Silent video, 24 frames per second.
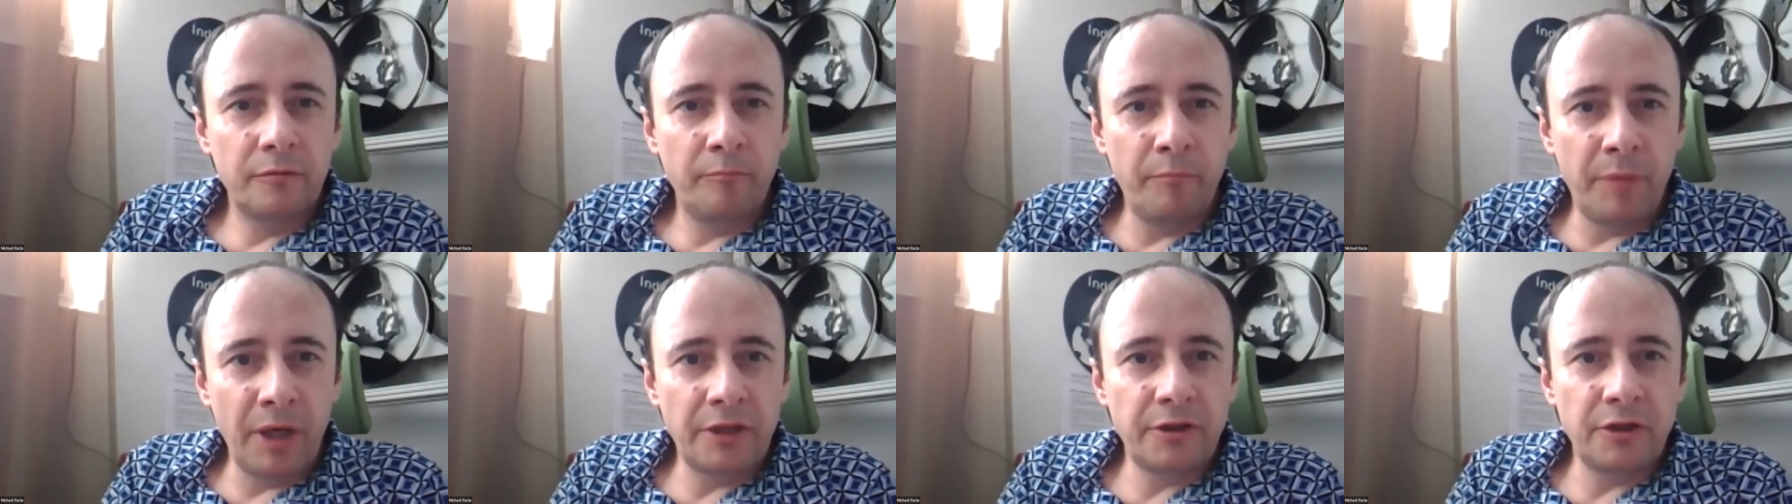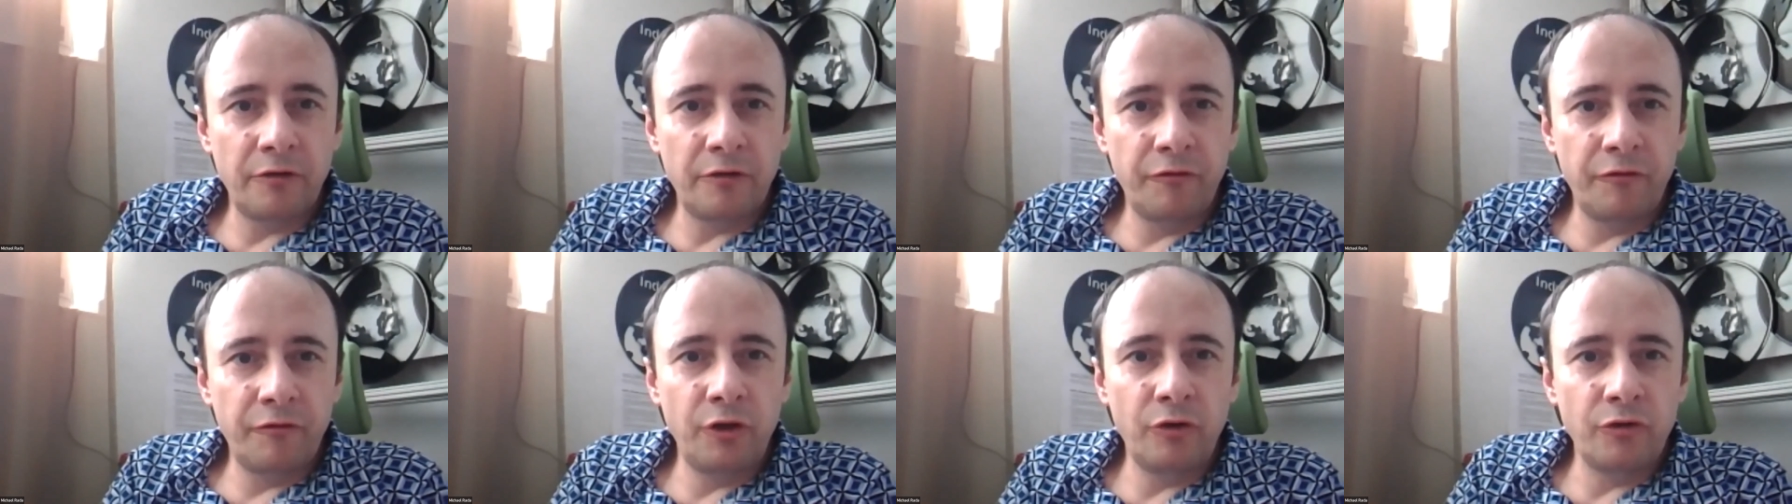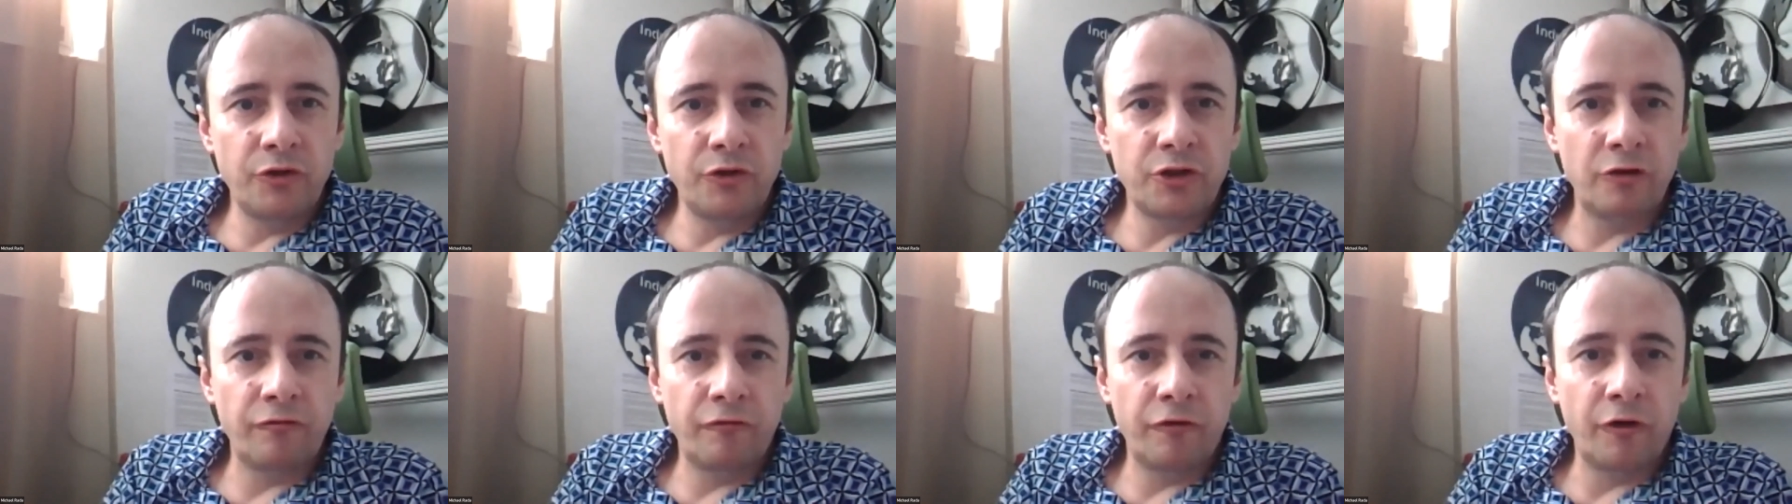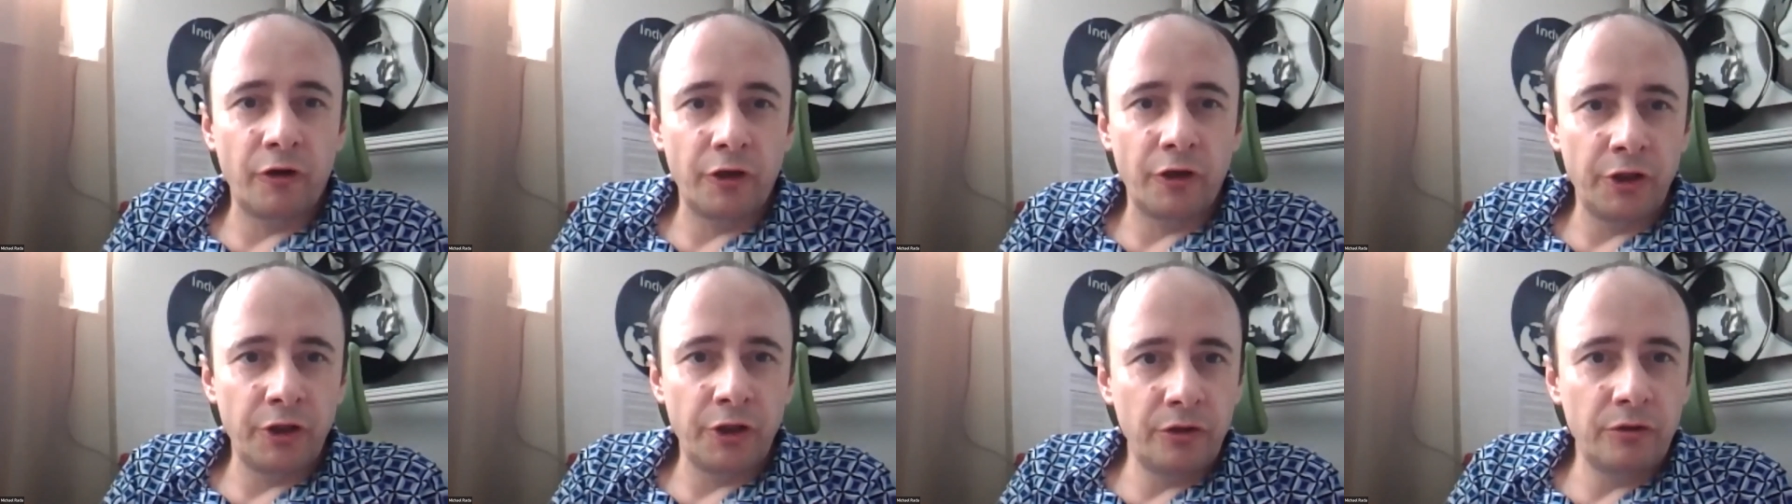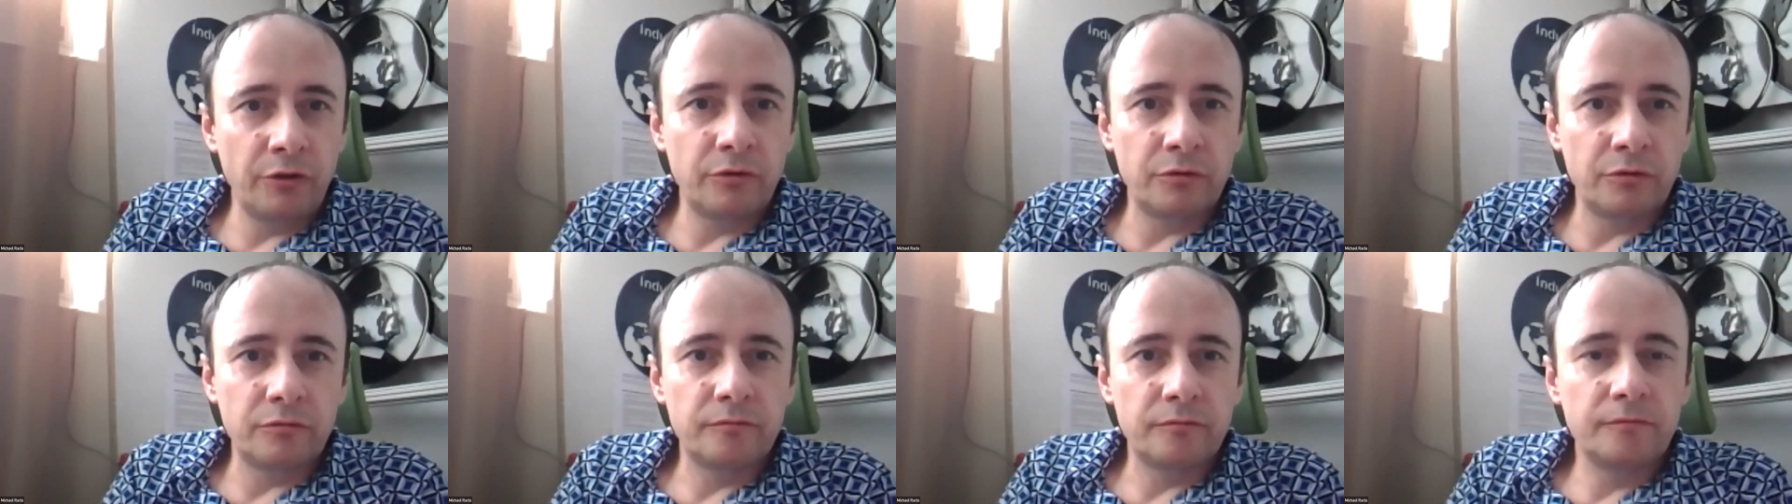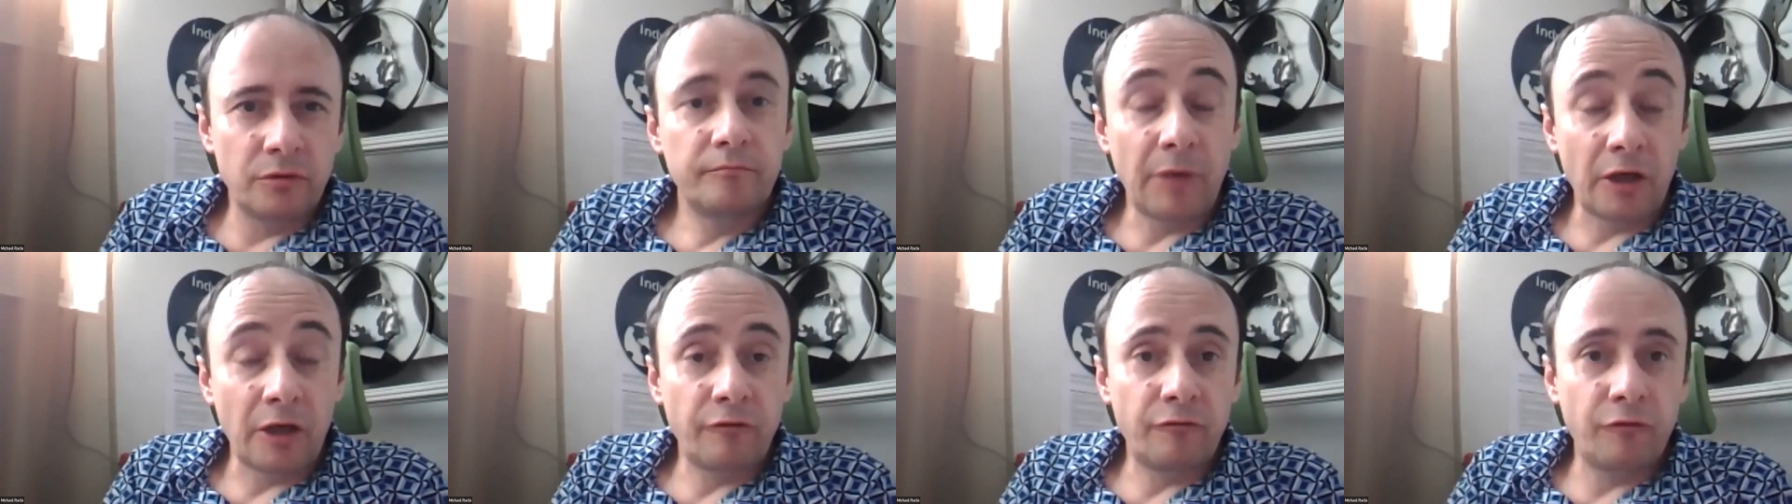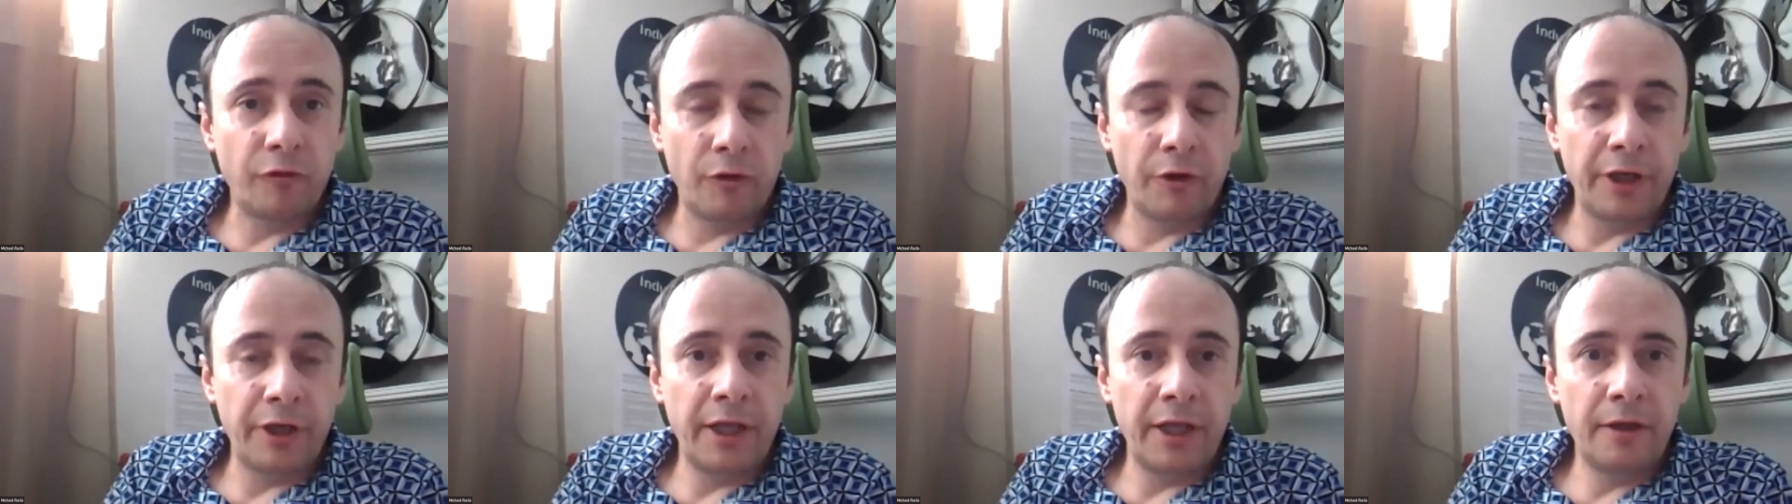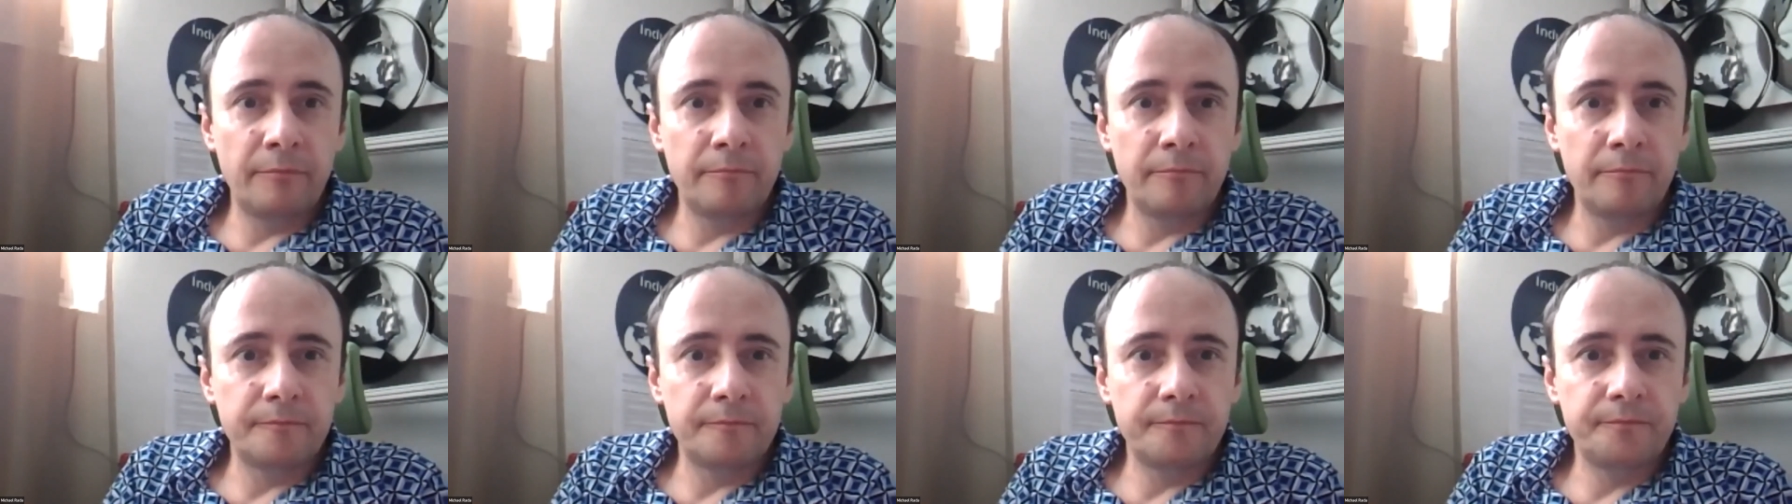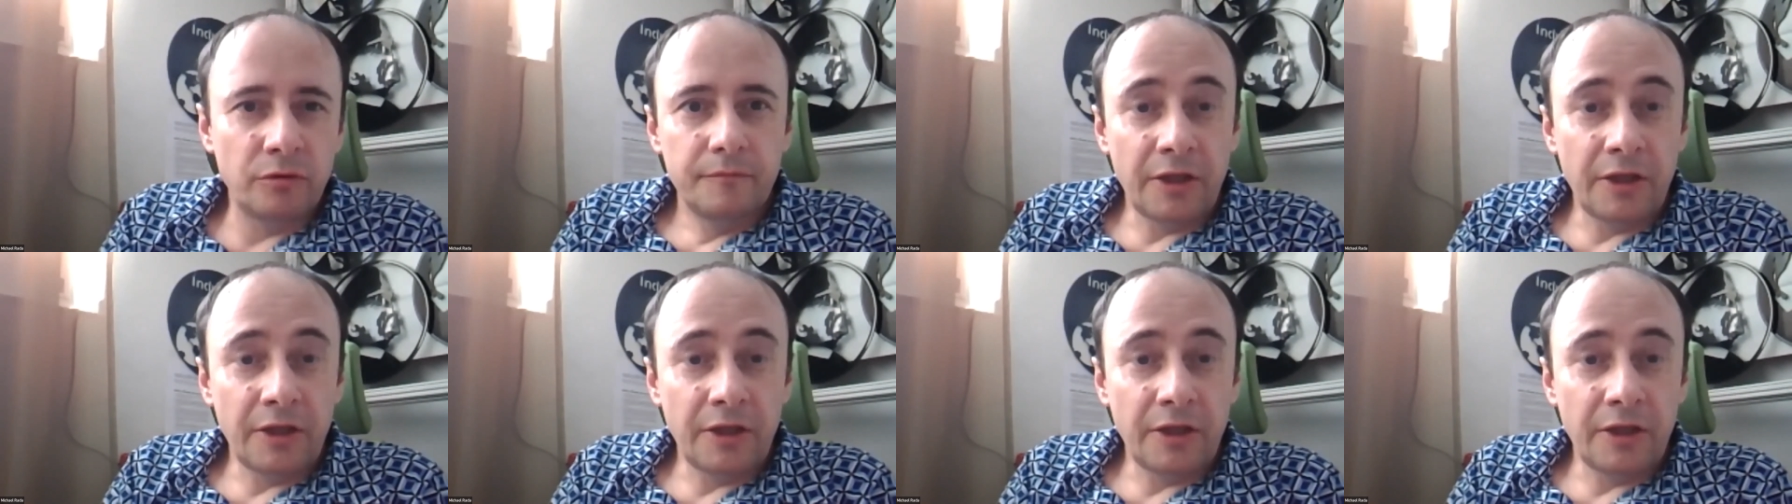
better future for you, but for them.